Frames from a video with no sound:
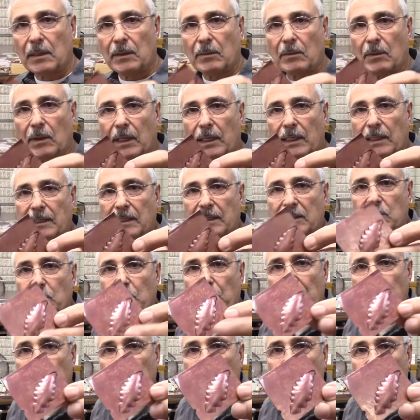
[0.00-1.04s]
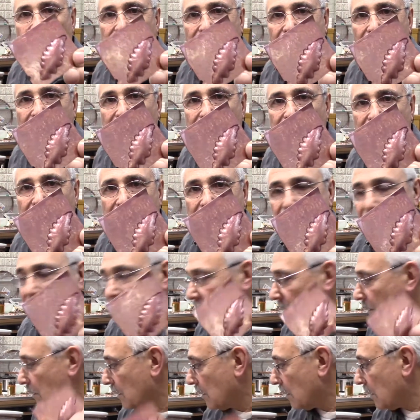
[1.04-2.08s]
like this one here, for instance,
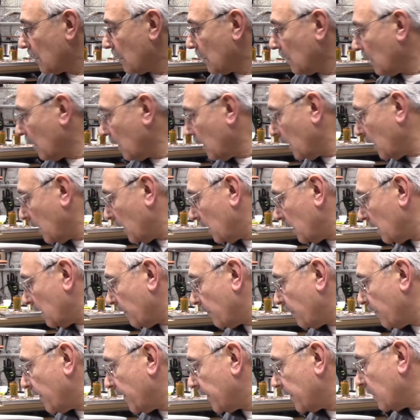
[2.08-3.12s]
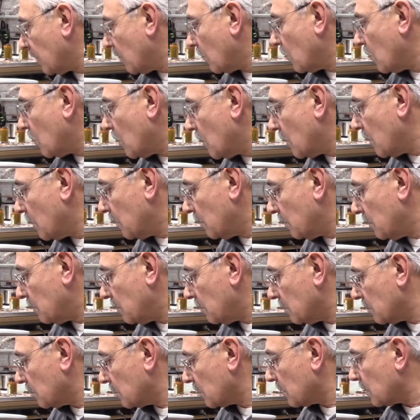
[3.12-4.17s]
and the final one.
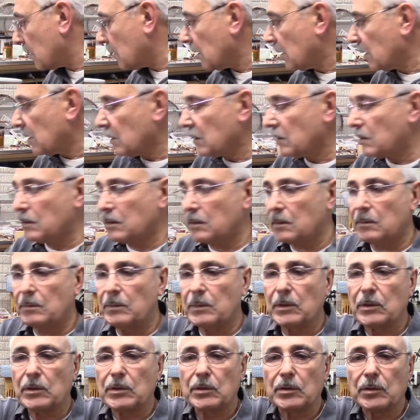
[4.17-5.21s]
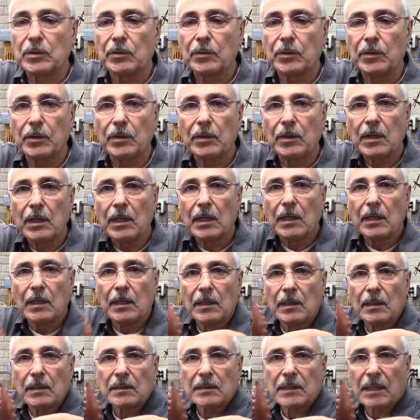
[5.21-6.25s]
Okay, let me show you
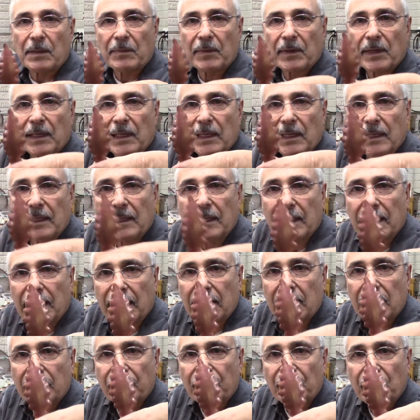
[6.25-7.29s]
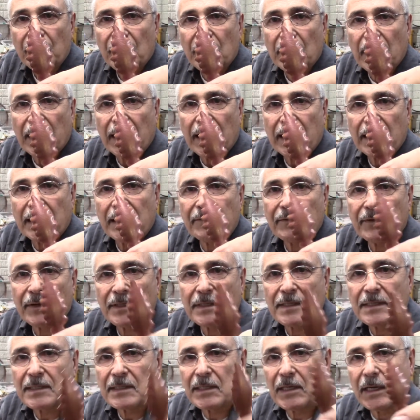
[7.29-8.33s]
something like that, and different
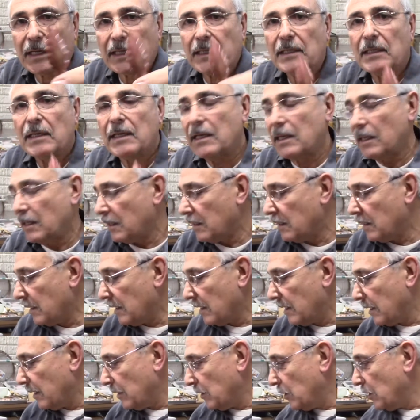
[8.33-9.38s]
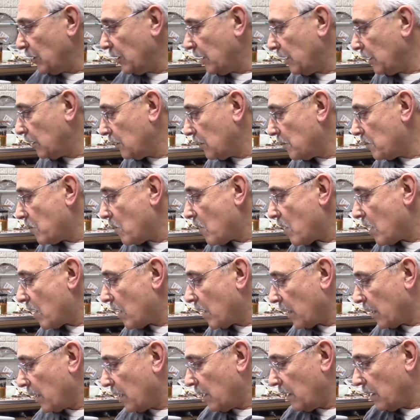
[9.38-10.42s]
design. You need to
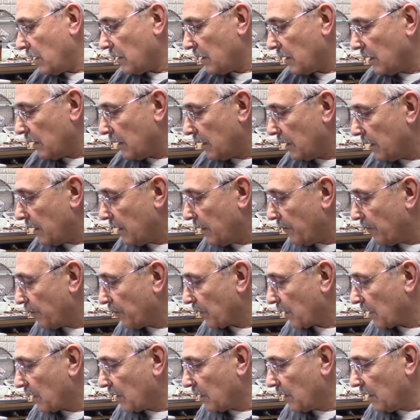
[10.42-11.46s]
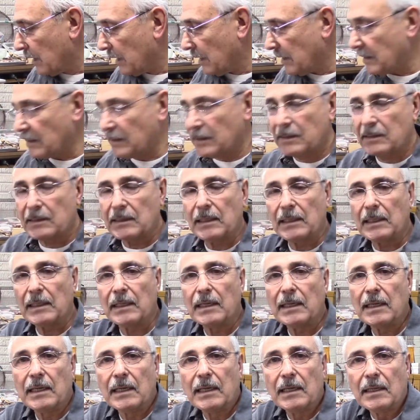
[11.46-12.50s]
buy these
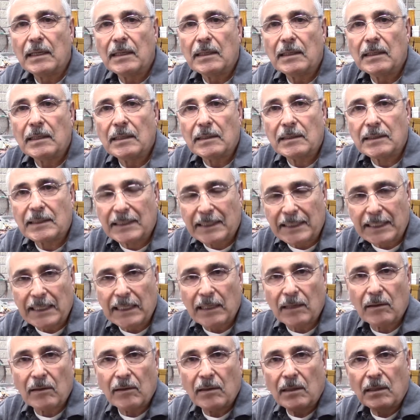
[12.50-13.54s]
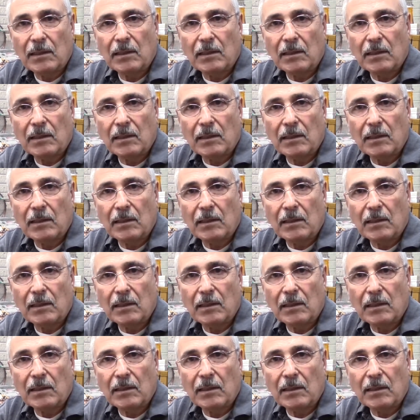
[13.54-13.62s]
steel